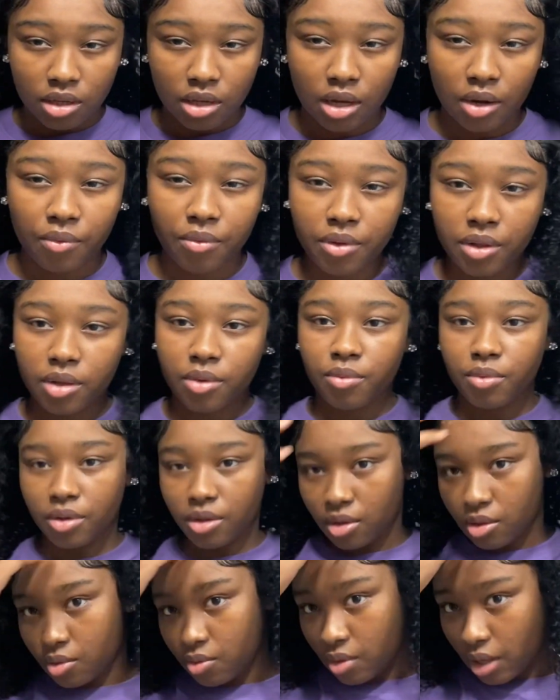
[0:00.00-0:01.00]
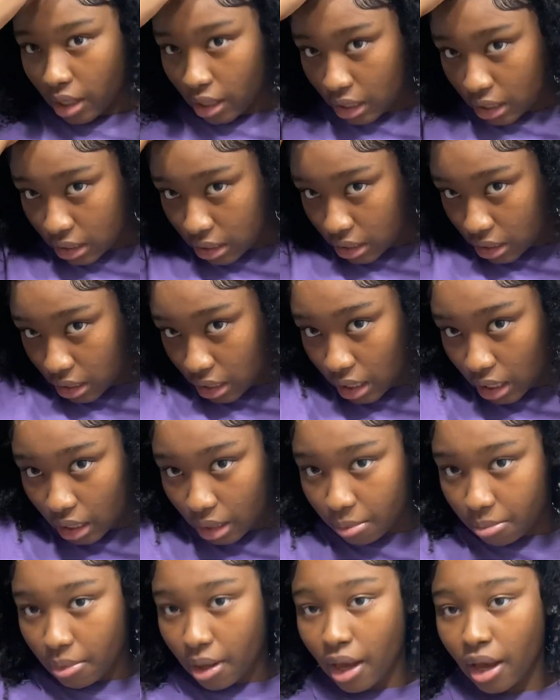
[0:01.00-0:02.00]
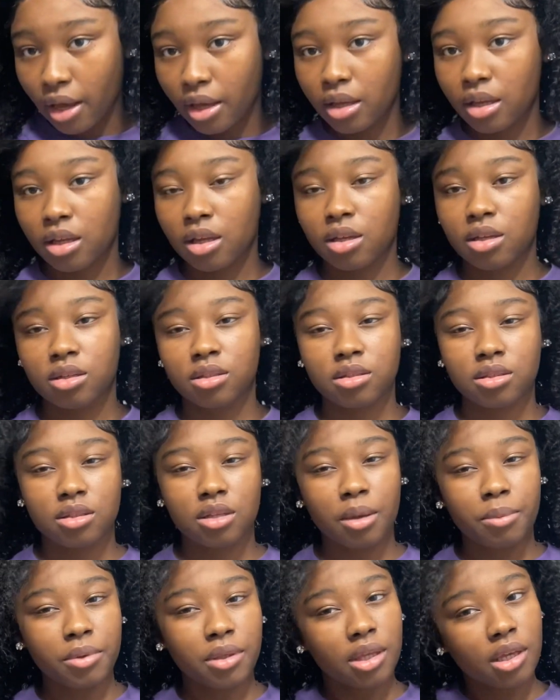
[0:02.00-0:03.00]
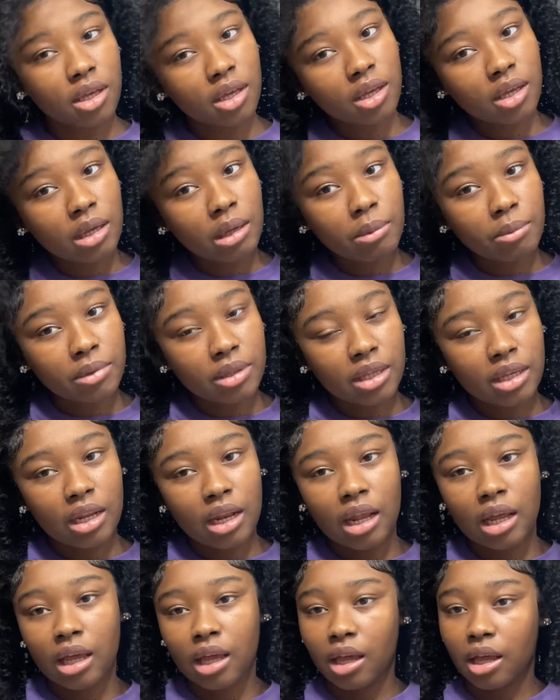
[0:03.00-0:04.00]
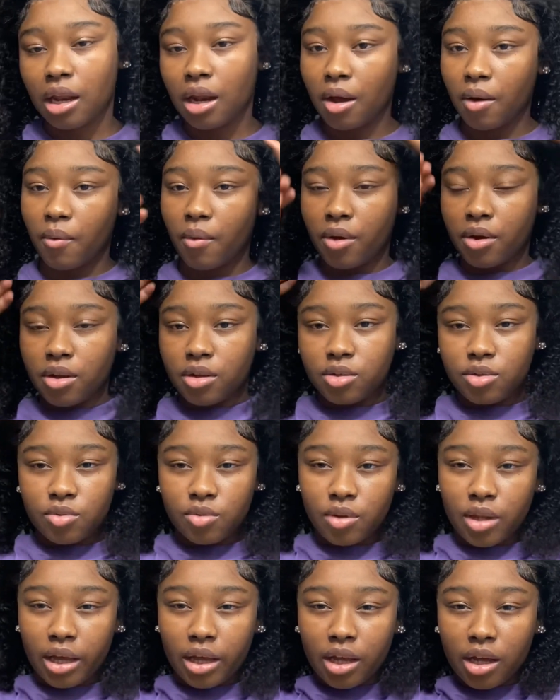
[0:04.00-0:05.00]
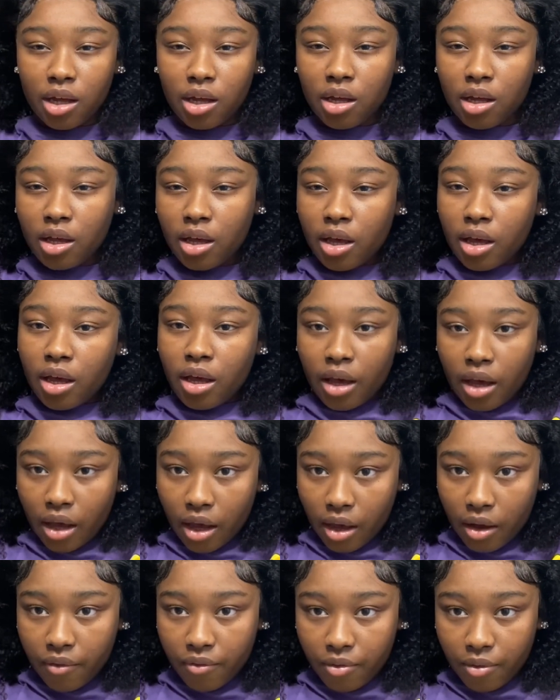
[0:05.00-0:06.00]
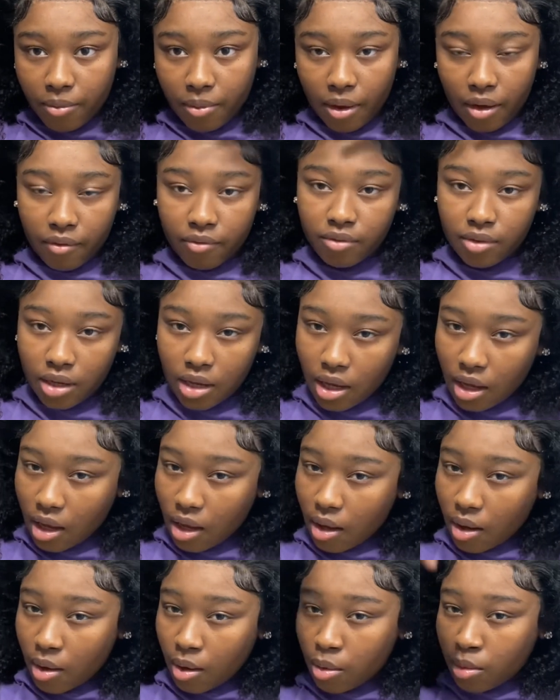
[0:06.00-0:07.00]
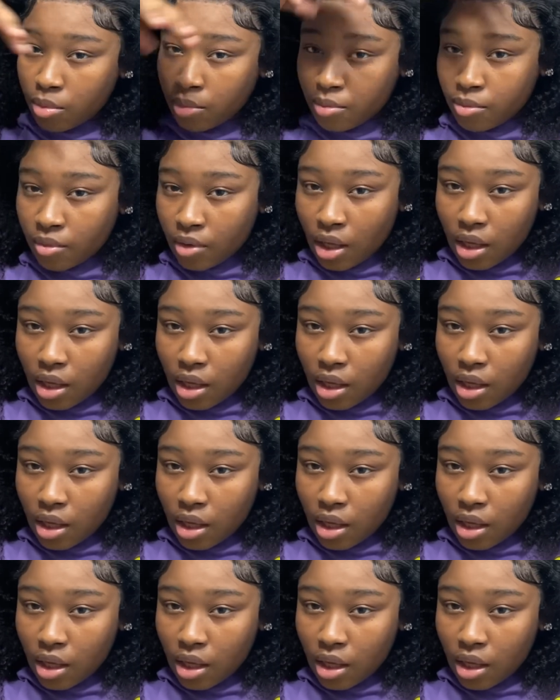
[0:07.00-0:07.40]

I really want to do like a slick back type of thing, but then again I want to do like a half up, half down.